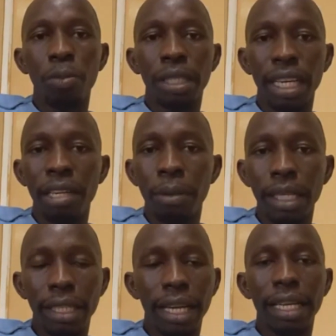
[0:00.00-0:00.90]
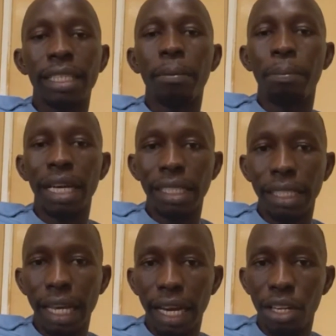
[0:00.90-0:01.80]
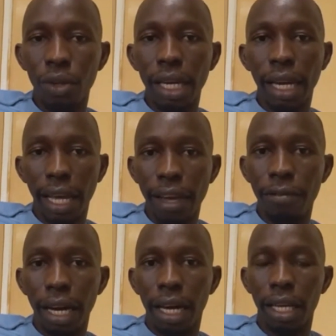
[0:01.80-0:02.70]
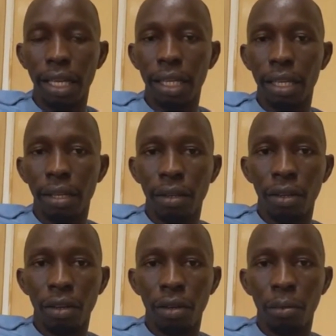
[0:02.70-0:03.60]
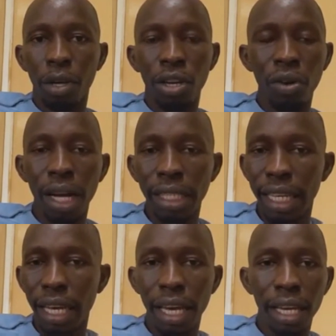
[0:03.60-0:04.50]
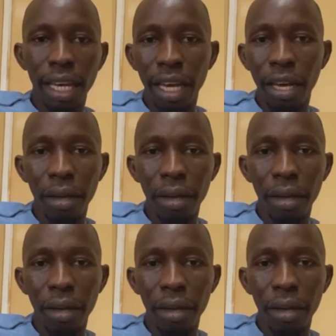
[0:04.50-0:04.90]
Because again, it's a way that Julius Maada Bio, that the man will not let too much credit safe.